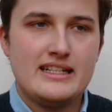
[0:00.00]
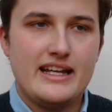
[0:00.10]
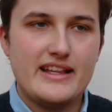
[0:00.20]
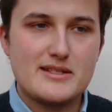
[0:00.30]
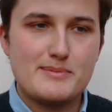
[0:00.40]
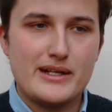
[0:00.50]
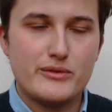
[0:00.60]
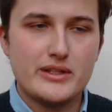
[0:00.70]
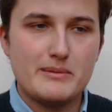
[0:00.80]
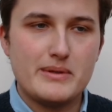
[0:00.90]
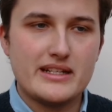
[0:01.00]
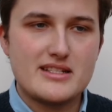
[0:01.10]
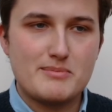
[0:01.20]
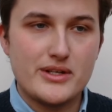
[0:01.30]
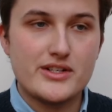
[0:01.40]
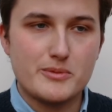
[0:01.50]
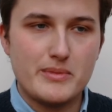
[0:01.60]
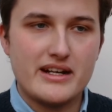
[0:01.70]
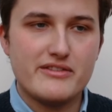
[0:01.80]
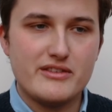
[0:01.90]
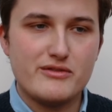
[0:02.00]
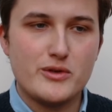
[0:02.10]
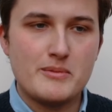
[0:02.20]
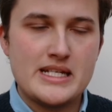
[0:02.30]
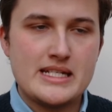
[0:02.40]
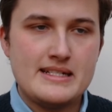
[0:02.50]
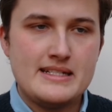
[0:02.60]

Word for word: And that's been a really big spiritual benefit for me.